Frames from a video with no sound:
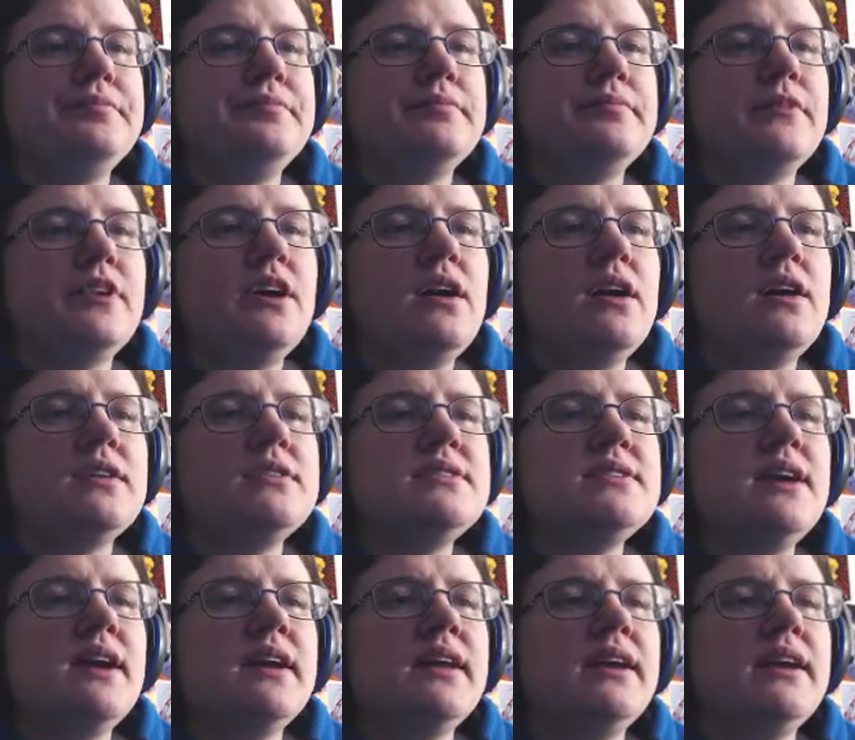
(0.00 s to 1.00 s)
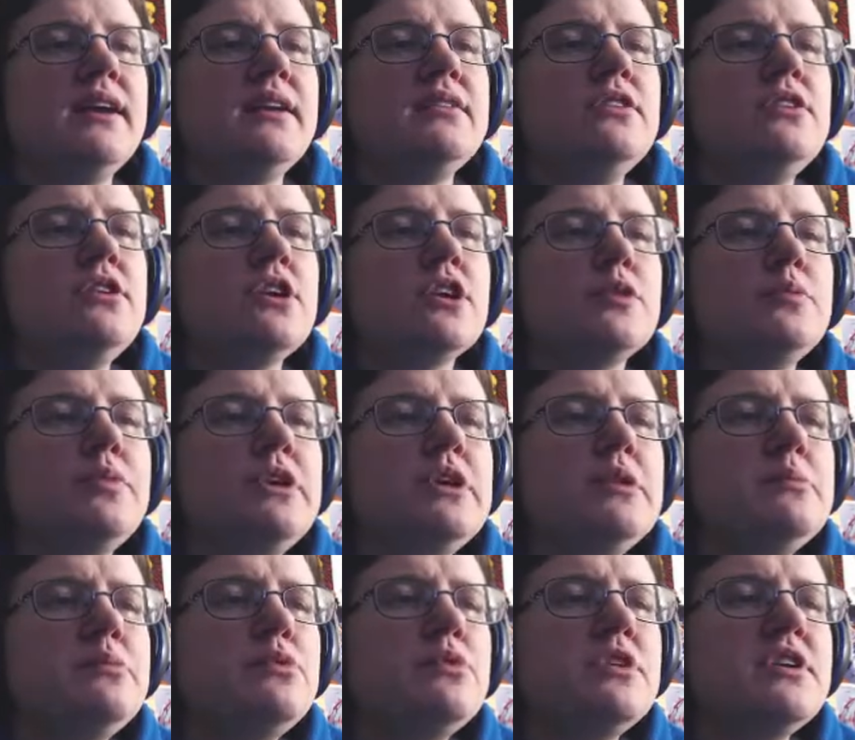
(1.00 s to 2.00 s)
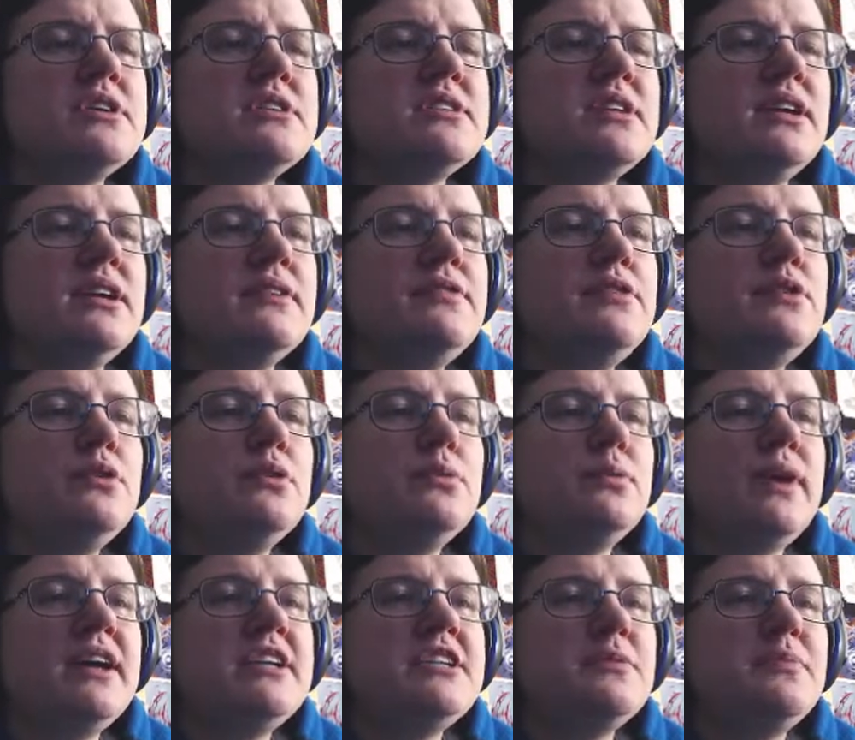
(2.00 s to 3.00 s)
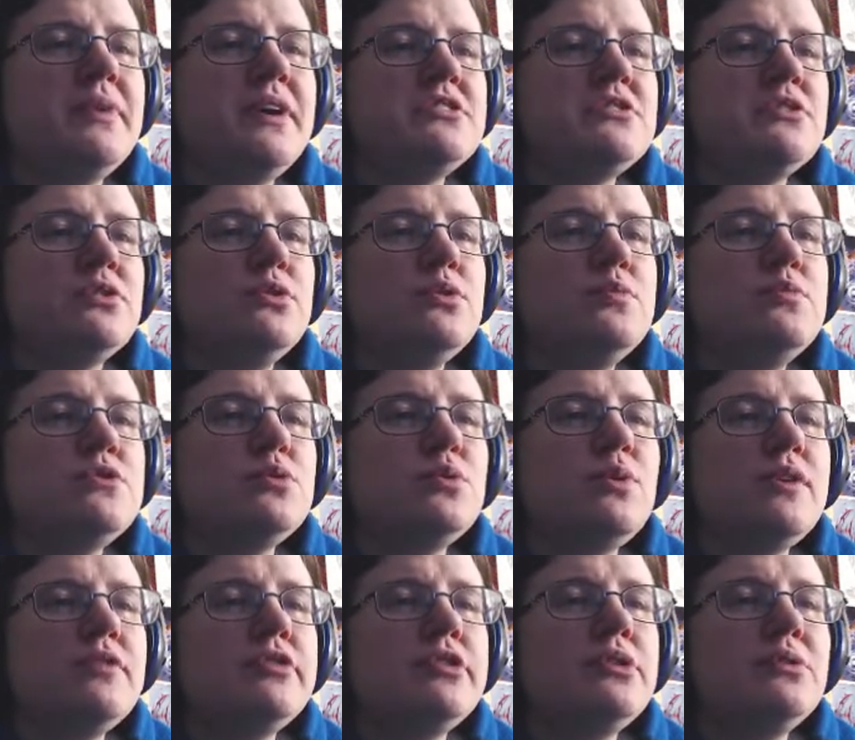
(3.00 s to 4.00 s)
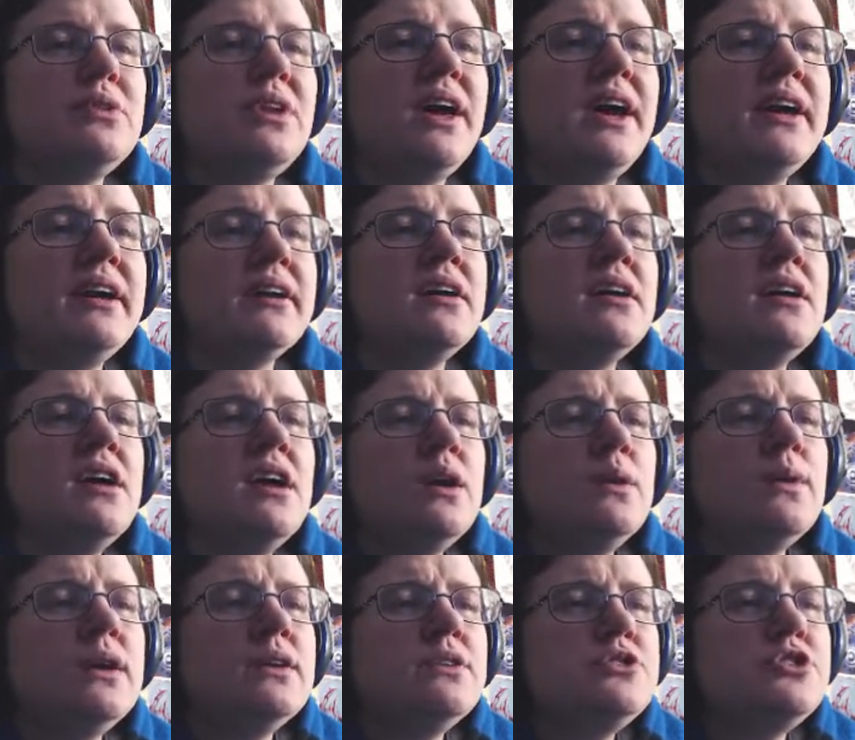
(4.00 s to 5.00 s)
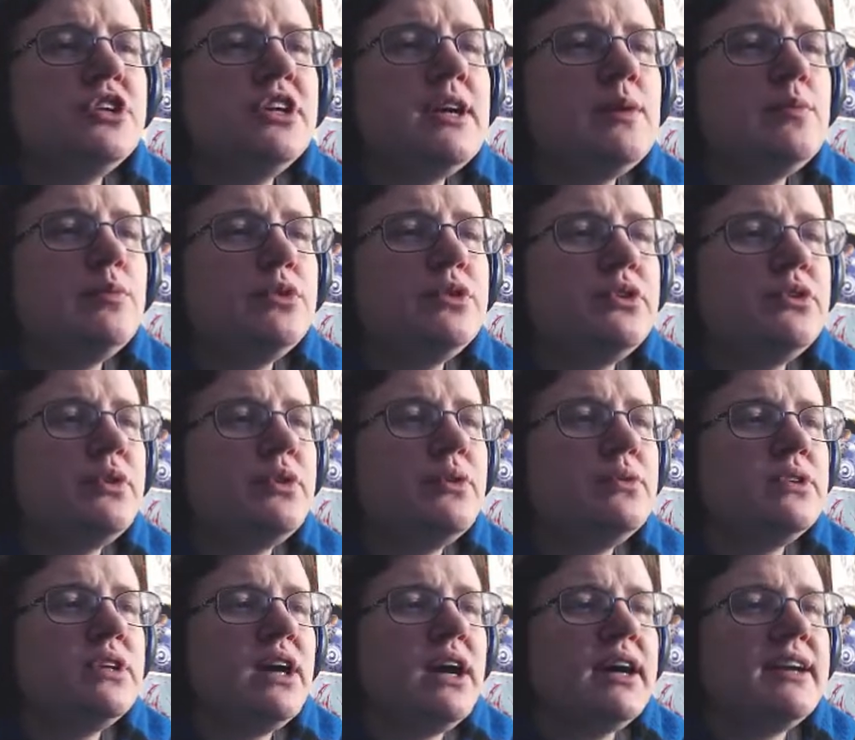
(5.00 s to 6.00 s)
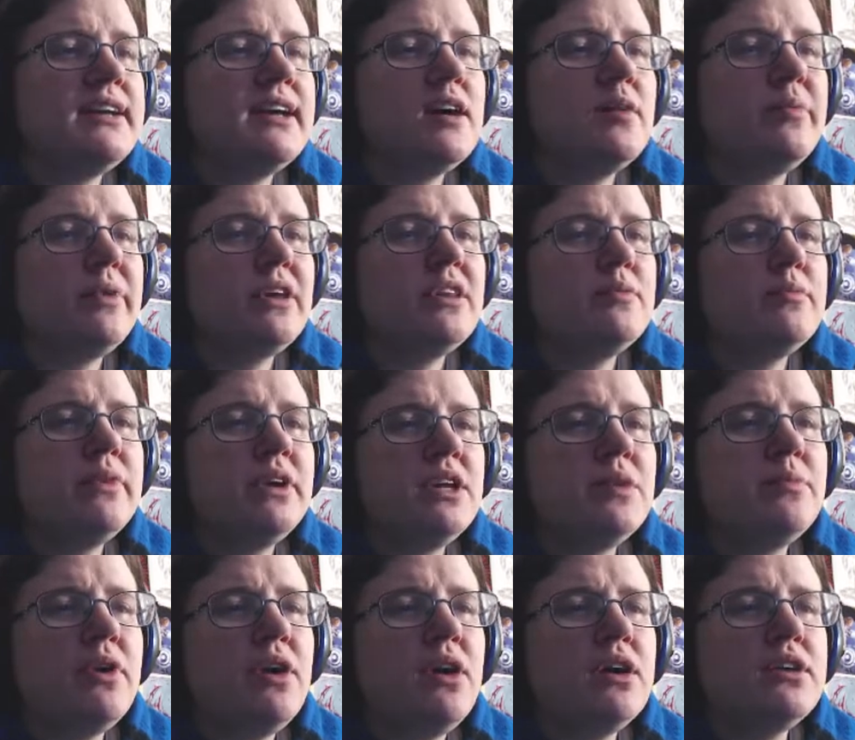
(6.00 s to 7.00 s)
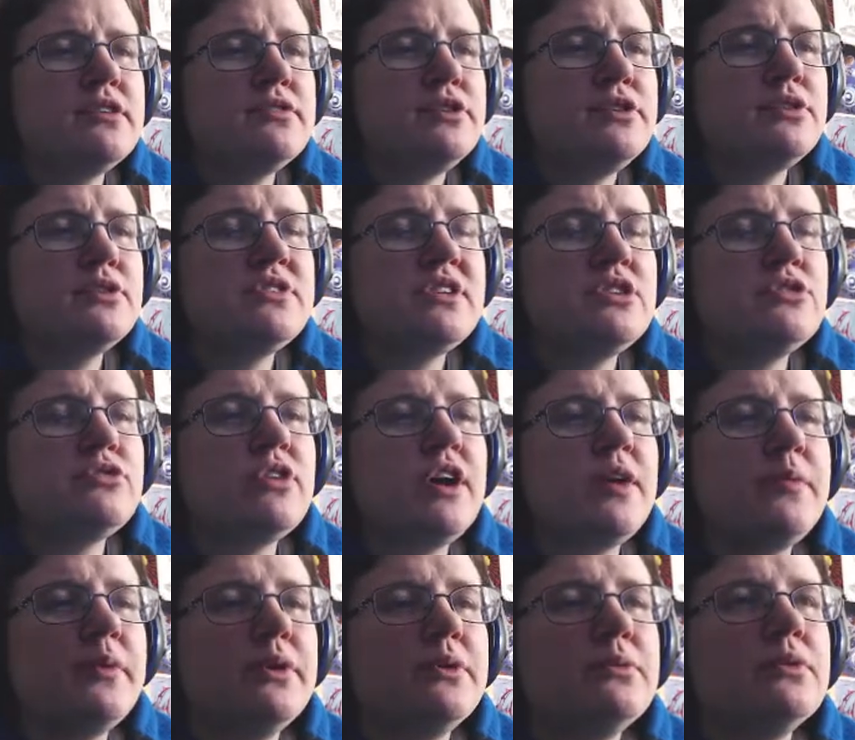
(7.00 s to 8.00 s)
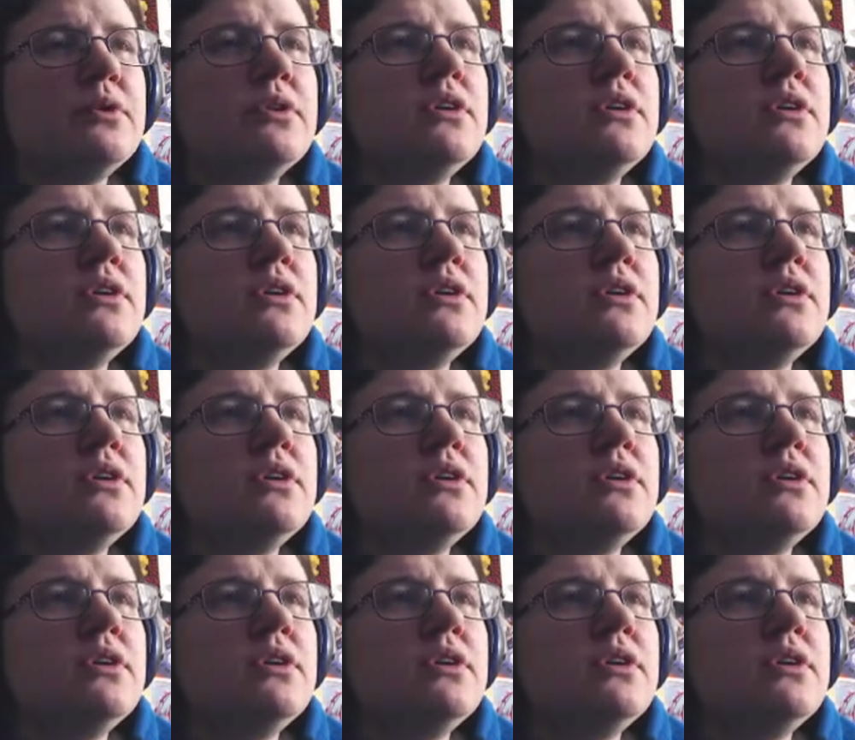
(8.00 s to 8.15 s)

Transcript: Gods, not again. Look, being poor doesn't give you the right to pester whomsoever you like. Why don't you keep with your own kind out by the muddy pond of yours at Drybone?